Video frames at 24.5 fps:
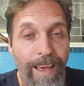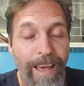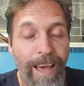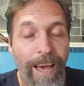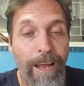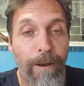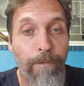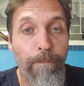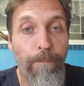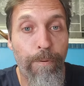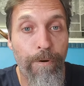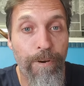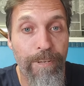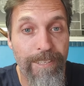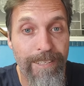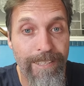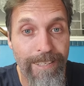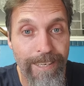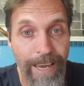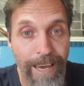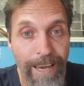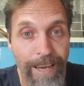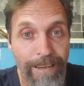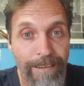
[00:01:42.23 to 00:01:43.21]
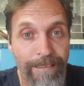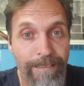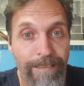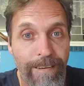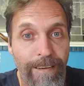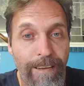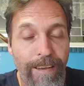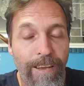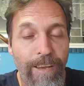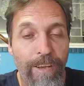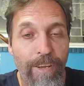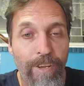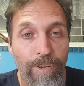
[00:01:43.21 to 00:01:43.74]
and protect
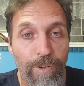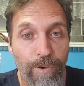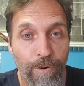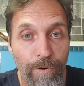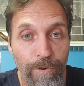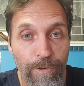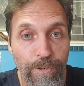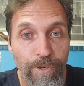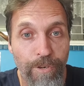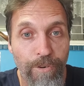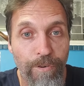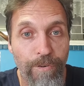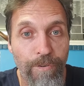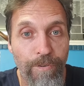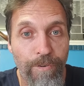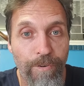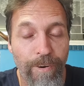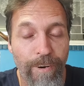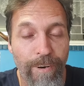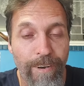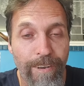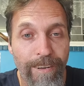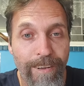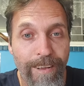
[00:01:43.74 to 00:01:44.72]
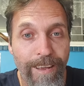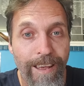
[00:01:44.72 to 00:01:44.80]
your children.